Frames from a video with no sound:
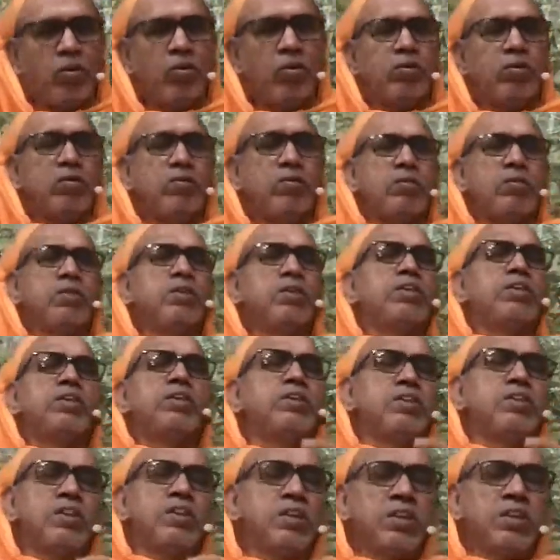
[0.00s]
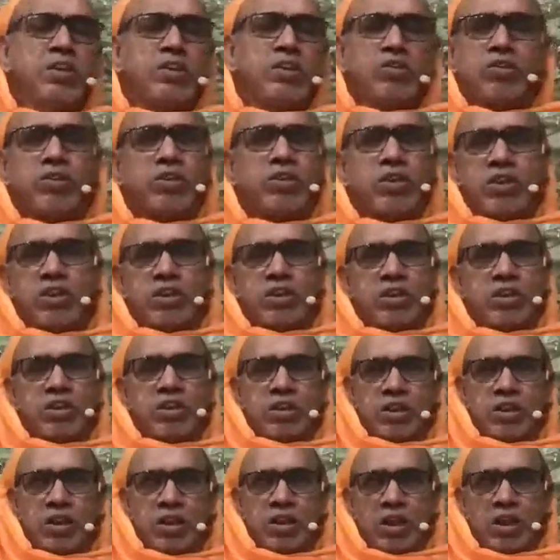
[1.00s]
No, it is, you
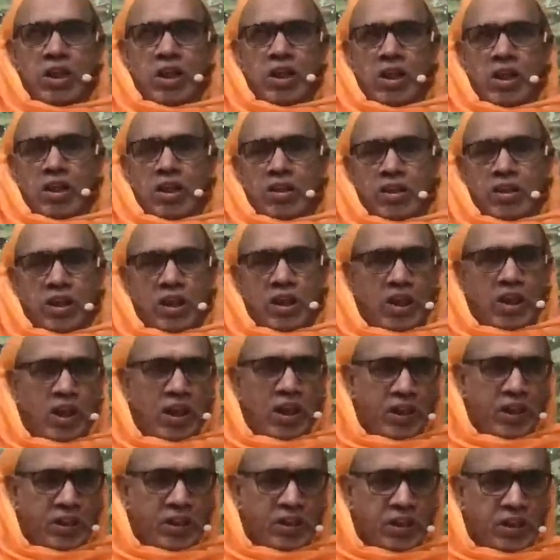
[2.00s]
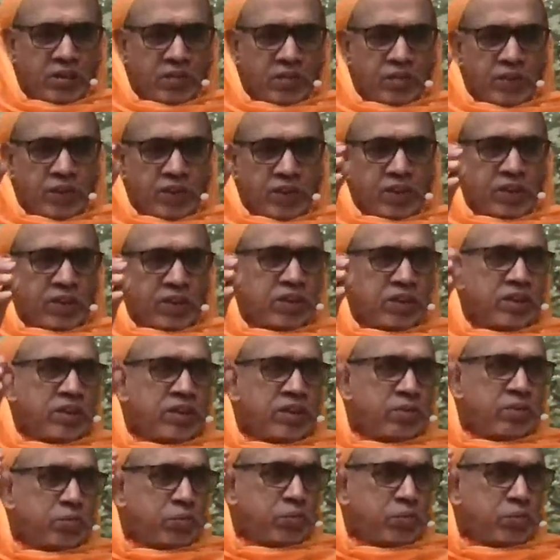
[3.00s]
see, the light reflecting